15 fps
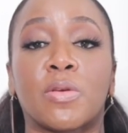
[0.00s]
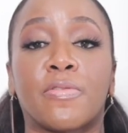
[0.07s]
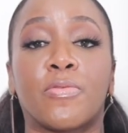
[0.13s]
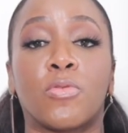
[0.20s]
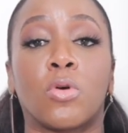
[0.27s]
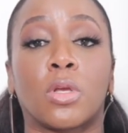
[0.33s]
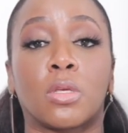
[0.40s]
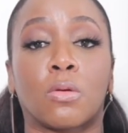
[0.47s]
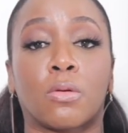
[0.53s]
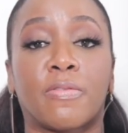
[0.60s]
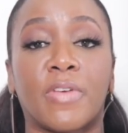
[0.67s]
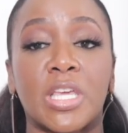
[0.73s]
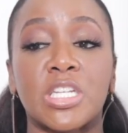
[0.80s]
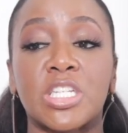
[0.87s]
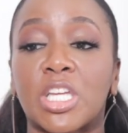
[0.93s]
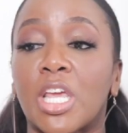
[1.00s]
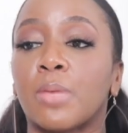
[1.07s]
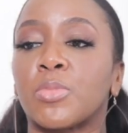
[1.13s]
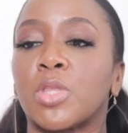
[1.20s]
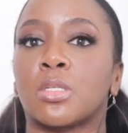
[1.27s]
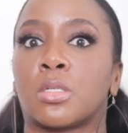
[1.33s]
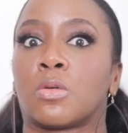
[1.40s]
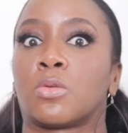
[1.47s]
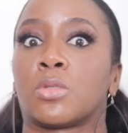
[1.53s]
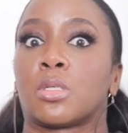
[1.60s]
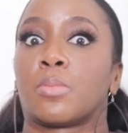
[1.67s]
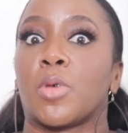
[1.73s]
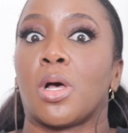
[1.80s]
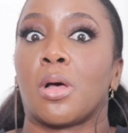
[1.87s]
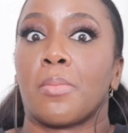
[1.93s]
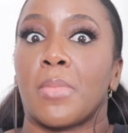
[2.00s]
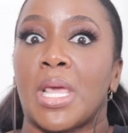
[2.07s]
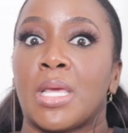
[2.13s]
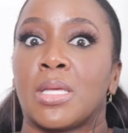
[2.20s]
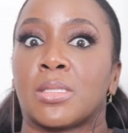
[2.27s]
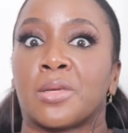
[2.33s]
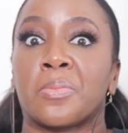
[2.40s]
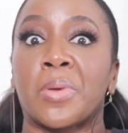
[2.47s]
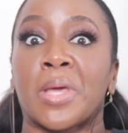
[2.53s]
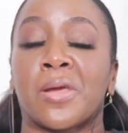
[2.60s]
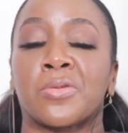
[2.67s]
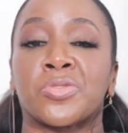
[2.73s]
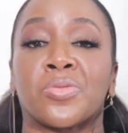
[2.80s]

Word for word: for your face shape that shows some amazing pairs.